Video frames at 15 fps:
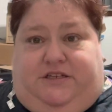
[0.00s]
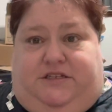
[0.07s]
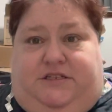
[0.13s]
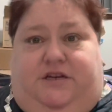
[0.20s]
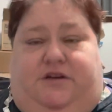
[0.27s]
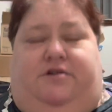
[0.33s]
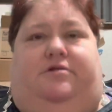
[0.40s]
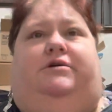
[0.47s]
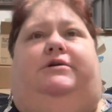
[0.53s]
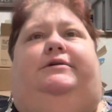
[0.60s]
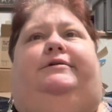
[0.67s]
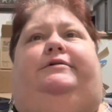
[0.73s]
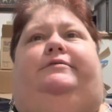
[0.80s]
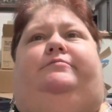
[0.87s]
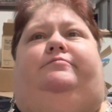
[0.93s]
So,
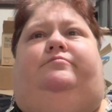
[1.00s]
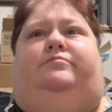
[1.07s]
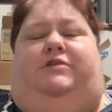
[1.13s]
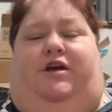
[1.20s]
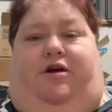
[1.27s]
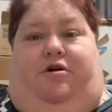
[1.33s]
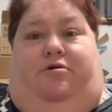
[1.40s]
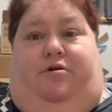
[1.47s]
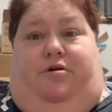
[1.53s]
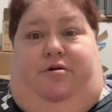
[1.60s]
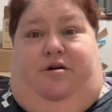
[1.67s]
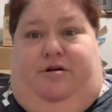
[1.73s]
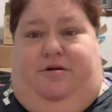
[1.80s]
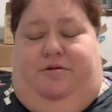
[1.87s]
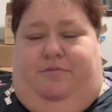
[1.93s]

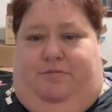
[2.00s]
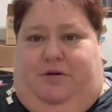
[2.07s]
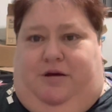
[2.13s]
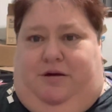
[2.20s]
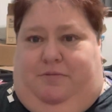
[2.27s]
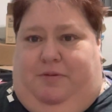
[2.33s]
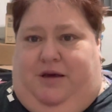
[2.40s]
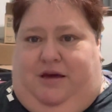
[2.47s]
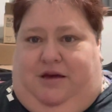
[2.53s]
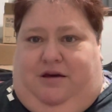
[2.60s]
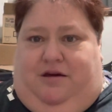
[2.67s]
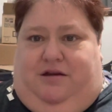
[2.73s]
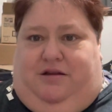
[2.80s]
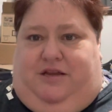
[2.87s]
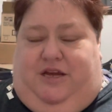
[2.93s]
me being
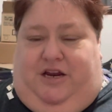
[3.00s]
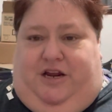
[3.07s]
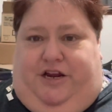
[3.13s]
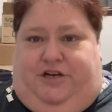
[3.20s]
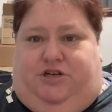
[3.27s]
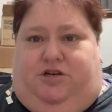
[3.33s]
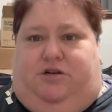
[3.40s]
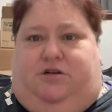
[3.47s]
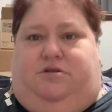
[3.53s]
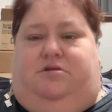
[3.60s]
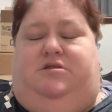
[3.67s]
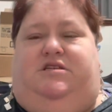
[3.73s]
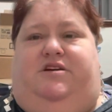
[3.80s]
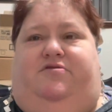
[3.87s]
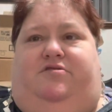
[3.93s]
a teenager in
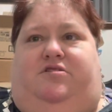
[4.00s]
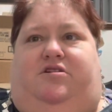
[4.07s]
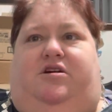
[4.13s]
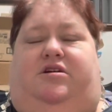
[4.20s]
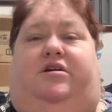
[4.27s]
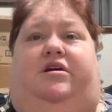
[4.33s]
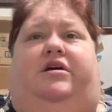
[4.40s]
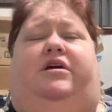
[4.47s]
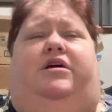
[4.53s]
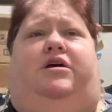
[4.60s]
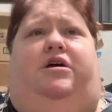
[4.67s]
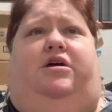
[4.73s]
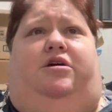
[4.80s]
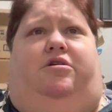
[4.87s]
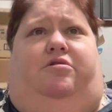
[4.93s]
7th grade,
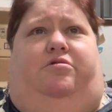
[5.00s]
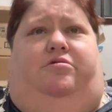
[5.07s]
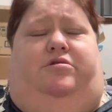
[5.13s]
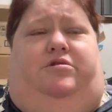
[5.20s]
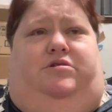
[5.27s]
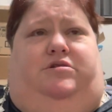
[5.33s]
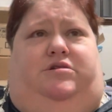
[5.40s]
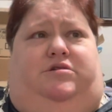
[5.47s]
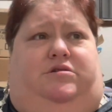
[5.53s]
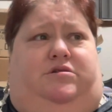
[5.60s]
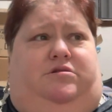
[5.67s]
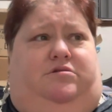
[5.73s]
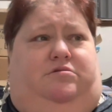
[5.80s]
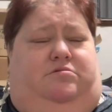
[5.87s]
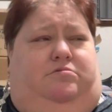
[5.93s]
it
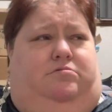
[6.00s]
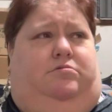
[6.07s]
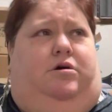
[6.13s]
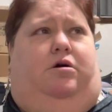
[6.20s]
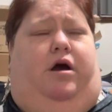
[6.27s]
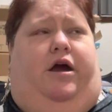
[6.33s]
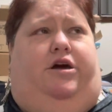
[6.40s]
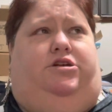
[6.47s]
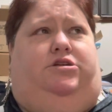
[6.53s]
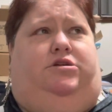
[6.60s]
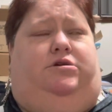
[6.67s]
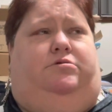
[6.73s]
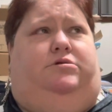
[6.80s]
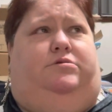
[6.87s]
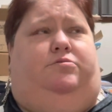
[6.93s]

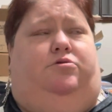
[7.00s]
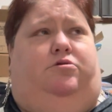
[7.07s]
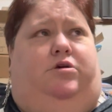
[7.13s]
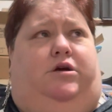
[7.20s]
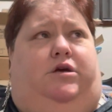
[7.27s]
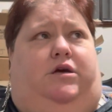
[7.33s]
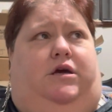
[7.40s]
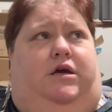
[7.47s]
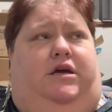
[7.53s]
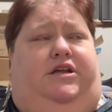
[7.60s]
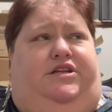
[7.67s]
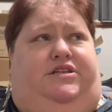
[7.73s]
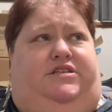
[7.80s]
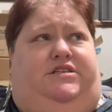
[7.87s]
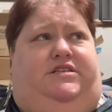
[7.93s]
was more like
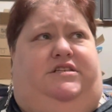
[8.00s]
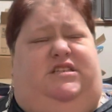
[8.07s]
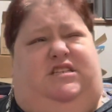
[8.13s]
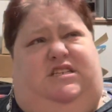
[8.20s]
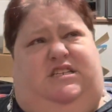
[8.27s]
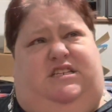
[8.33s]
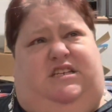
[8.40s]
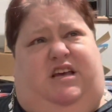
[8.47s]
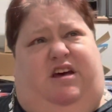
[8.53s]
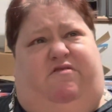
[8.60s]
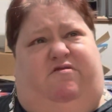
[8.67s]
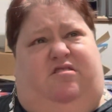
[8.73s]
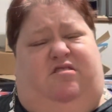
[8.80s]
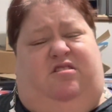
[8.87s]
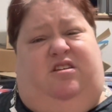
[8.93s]

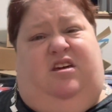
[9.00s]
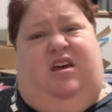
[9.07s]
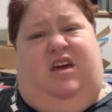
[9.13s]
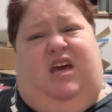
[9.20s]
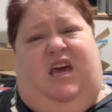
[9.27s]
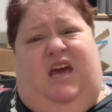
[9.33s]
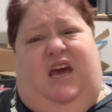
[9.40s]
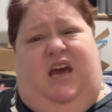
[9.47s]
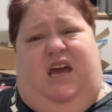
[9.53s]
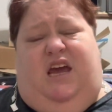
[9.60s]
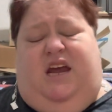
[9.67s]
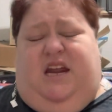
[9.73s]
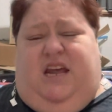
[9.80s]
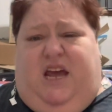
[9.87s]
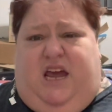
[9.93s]
87,
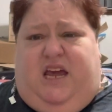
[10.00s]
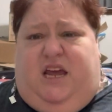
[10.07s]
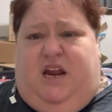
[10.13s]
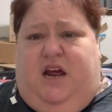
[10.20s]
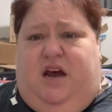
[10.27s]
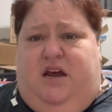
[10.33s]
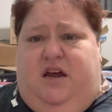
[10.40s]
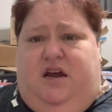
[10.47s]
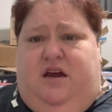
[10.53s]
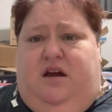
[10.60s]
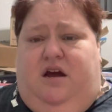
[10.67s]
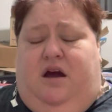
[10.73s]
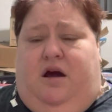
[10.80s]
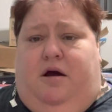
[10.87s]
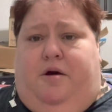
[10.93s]
88,
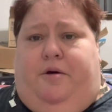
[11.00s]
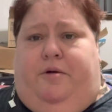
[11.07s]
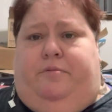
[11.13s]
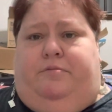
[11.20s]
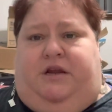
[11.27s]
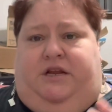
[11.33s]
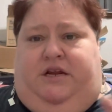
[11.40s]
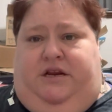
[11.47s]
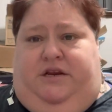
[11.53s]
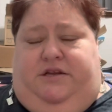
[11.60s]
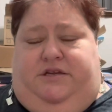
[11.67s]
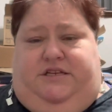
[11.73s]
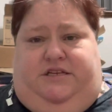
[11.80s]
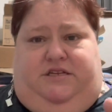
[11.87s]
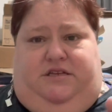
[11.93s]

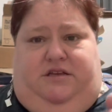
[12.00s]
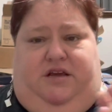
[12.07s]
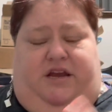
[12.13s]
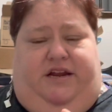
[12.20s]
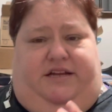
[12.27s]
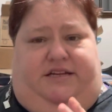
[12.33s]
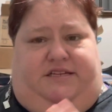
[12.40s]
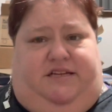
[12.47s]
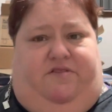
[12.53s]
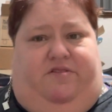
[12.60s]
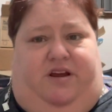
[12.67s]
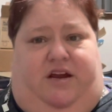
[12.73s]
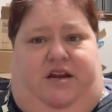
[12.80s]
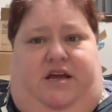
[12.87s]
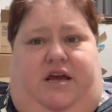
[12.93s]
1987,
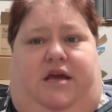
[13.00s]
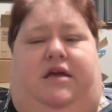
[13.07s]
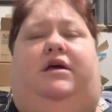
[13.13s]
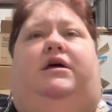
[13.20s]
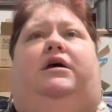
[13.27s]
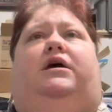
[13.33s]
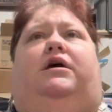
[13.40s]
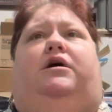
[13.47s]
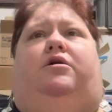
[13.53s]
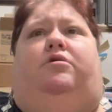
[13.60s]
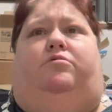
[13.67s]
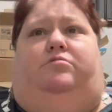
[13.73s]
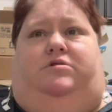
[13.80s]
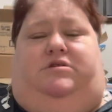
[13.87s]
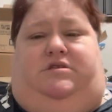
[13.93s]
88
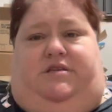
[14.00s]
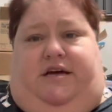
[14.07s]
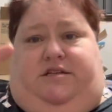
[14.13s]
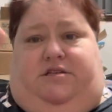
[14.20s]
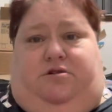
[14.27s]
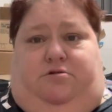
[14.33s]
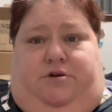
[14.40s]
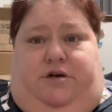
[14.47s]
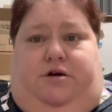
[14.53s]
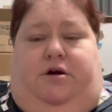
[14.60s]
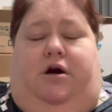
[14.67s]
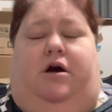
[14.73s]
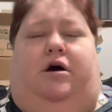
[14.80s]
was that school year.